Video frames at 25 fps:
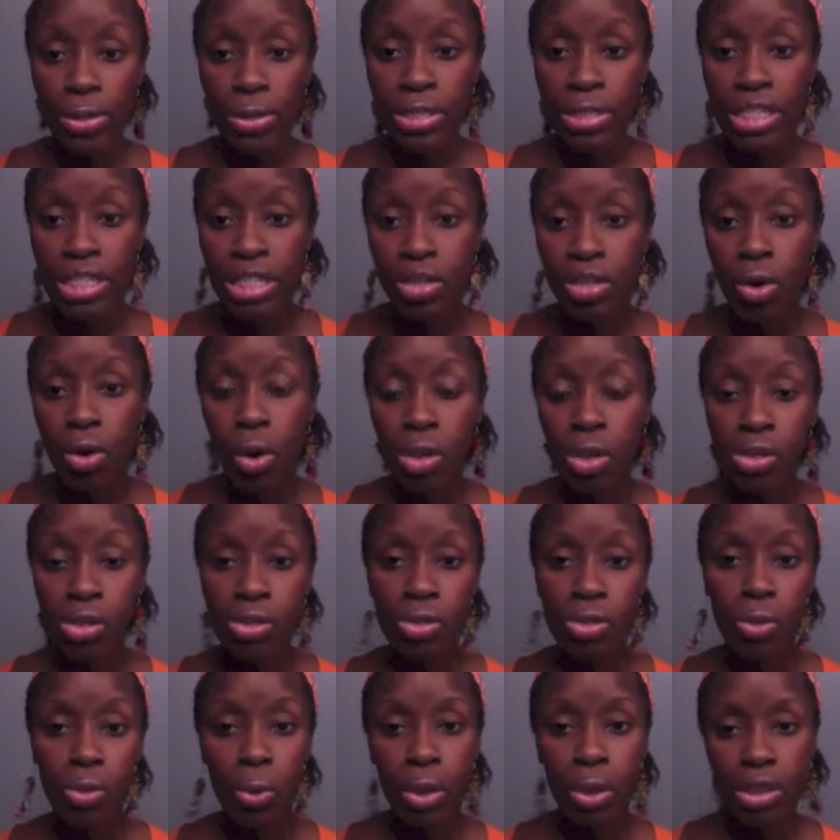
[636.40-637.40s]
These are also
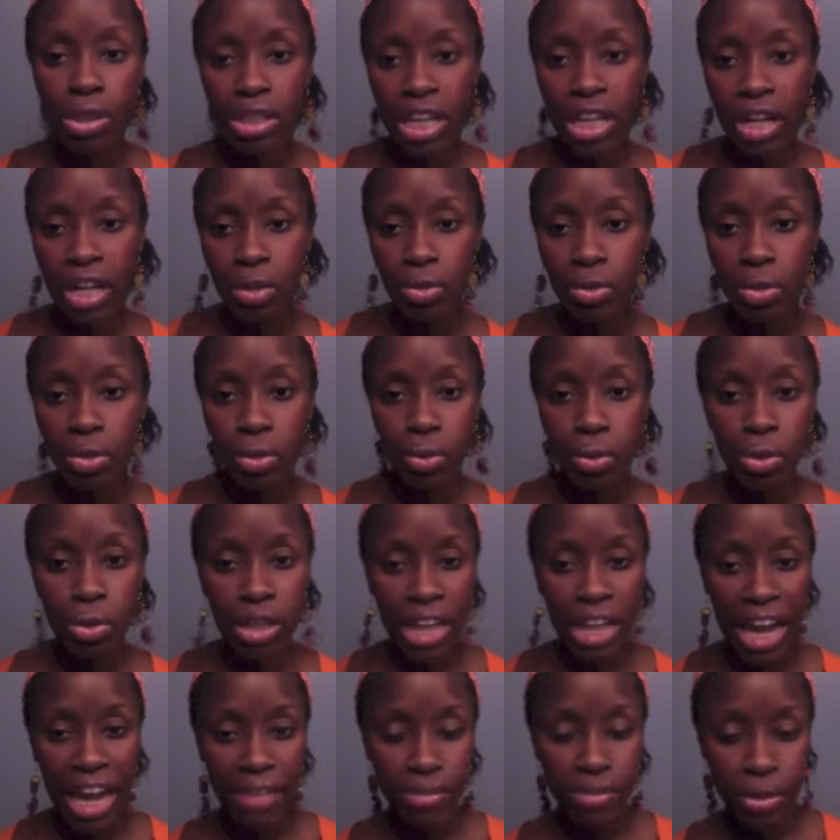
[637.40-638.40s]
the oils that I'll use like
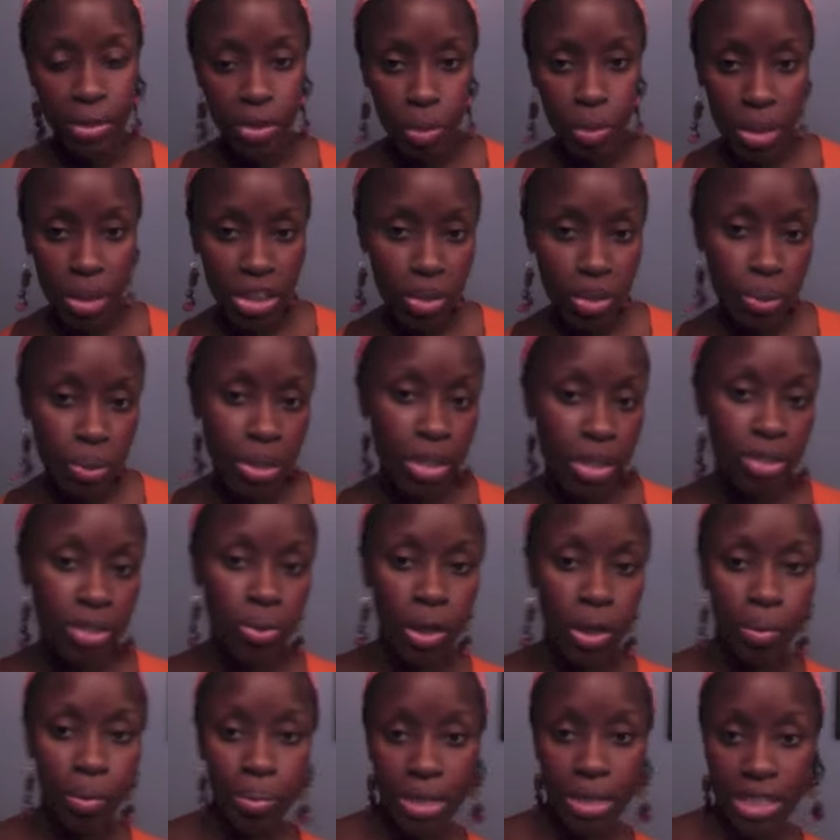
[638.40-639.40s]
after I do my twist, or
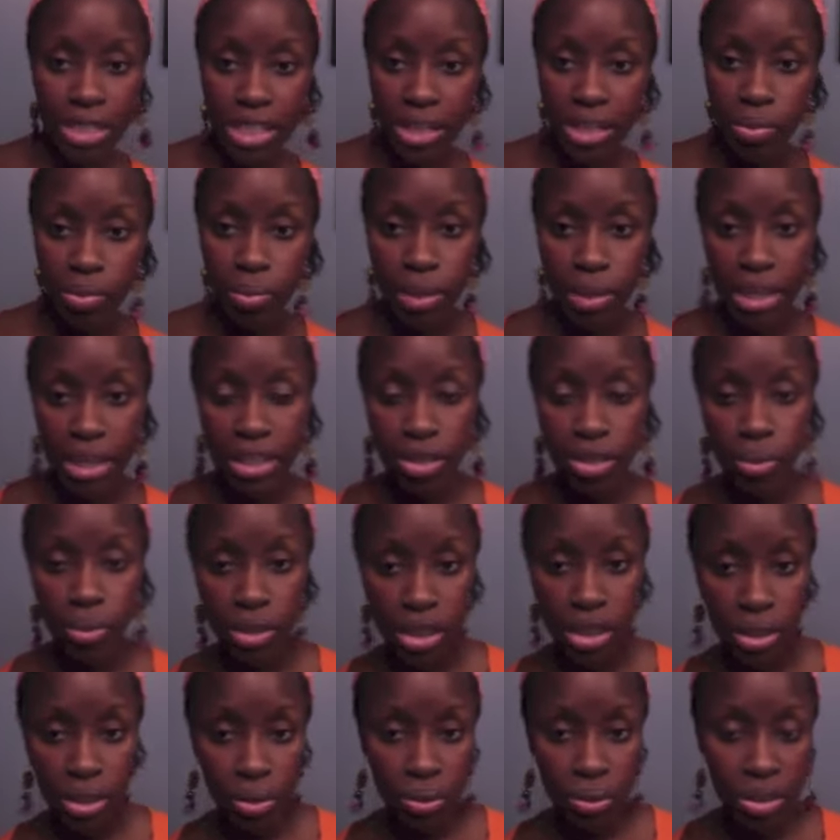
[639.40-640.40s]
I'll mix it in with my
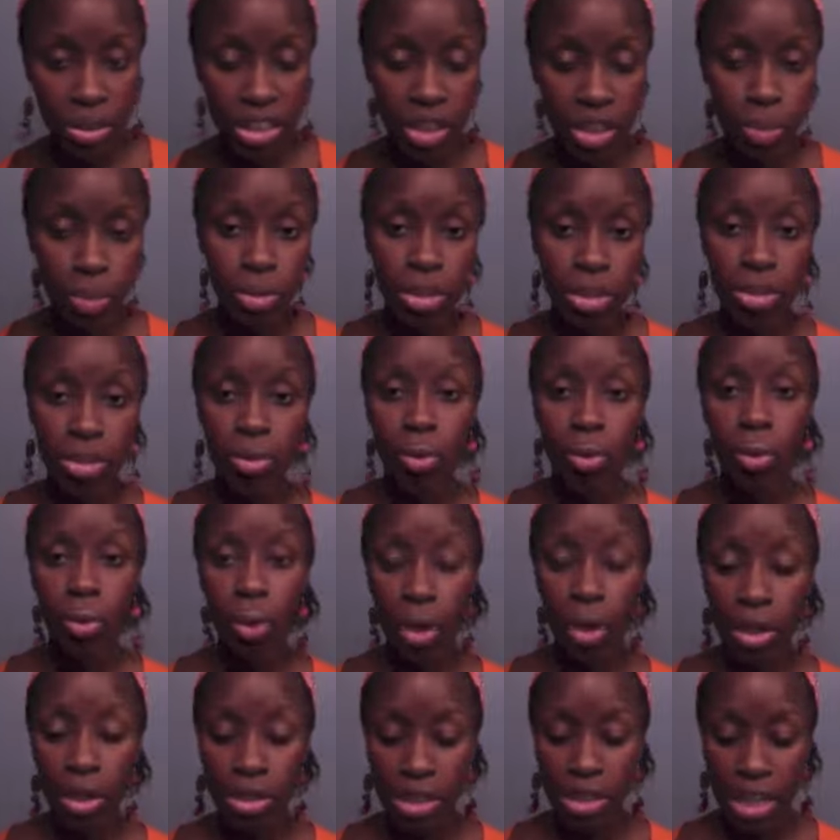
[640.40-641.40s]
twisting creams. But the
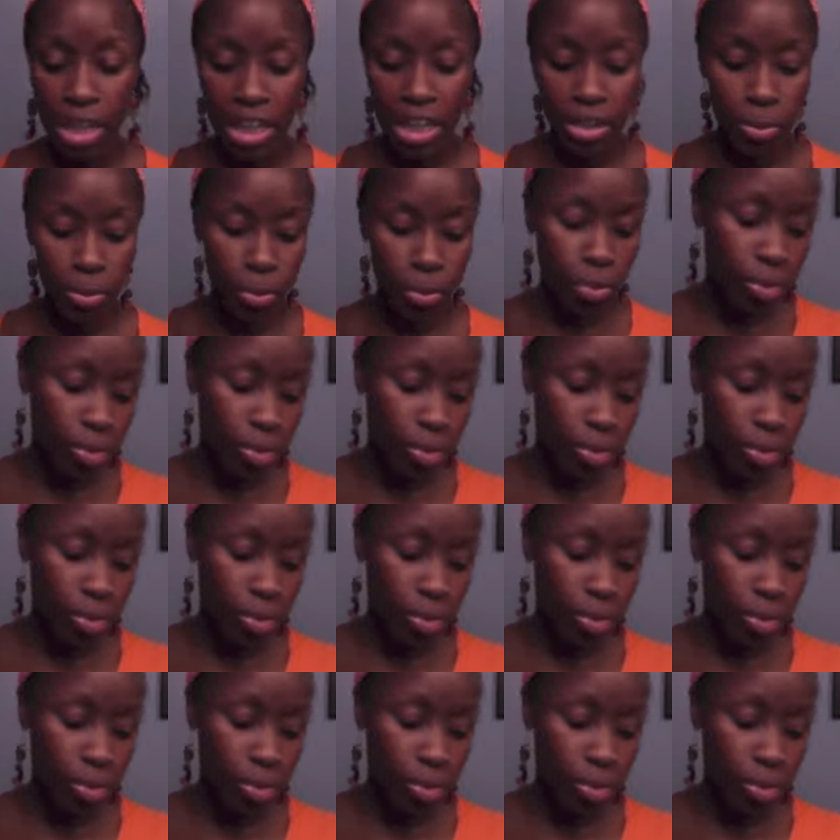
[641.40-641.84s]
oils that I use